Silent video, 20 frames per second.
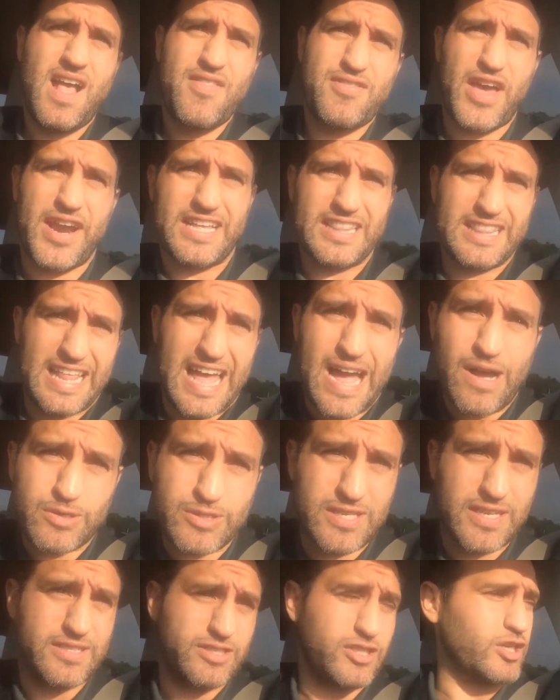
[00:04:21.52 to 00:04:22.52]
that
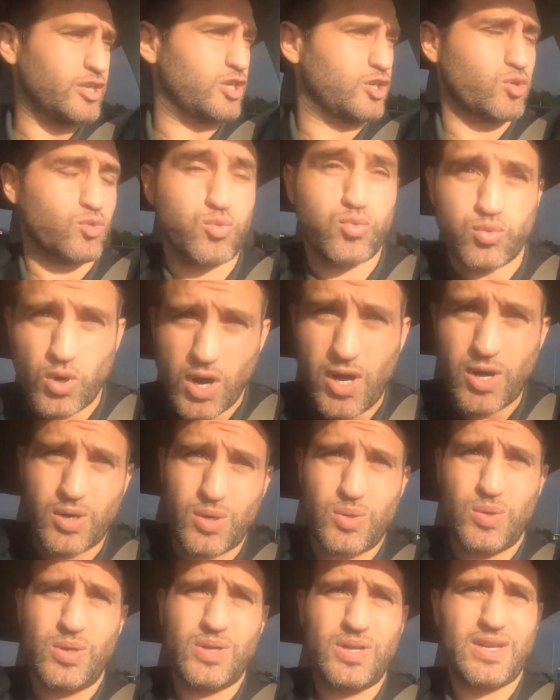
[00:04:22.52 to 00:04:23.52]
allows it to
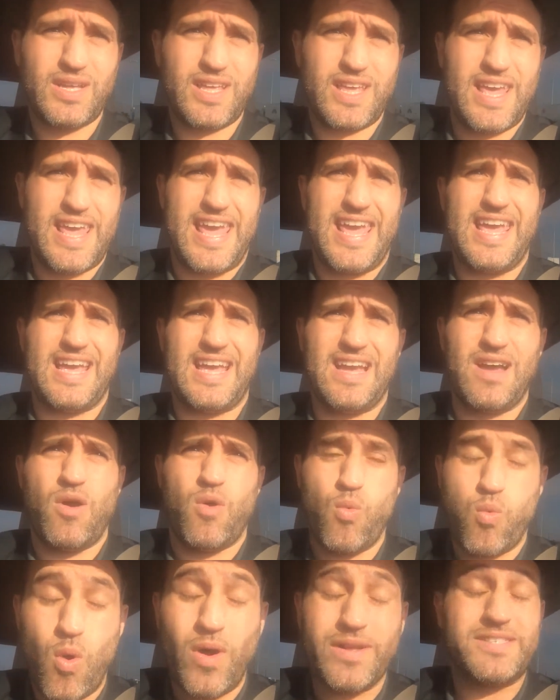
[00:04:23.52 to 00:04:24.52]
grow.
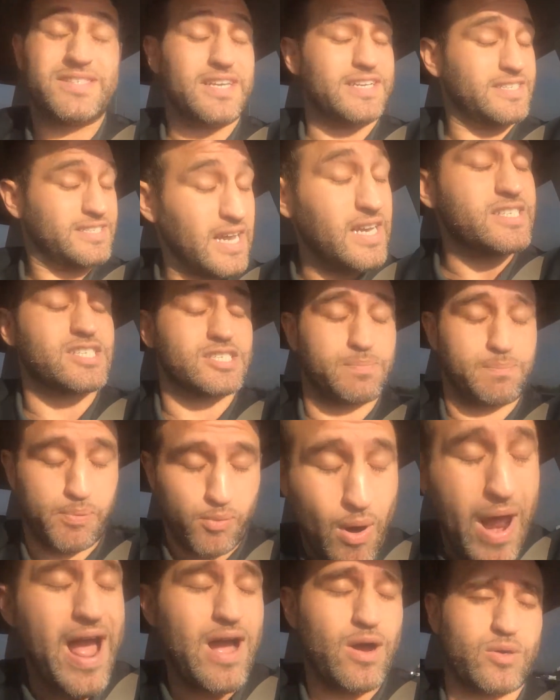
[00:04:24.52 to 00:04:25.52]
Once it does
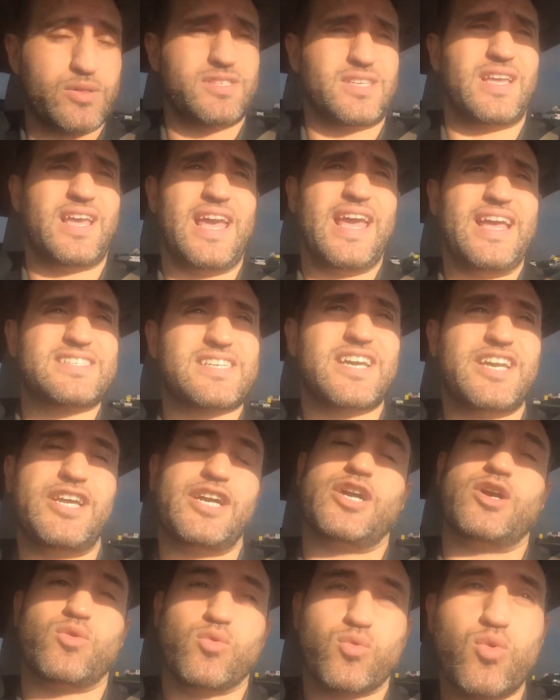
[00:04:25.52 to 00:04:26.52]
sprout, it's going
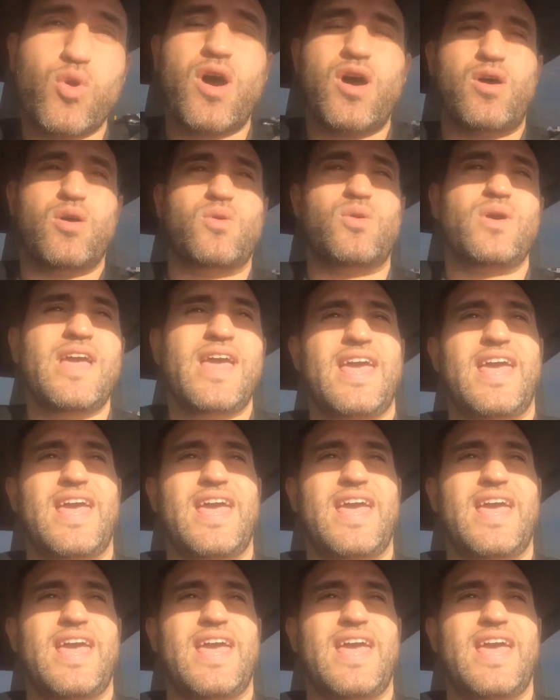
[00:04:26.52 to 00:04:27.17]
to grow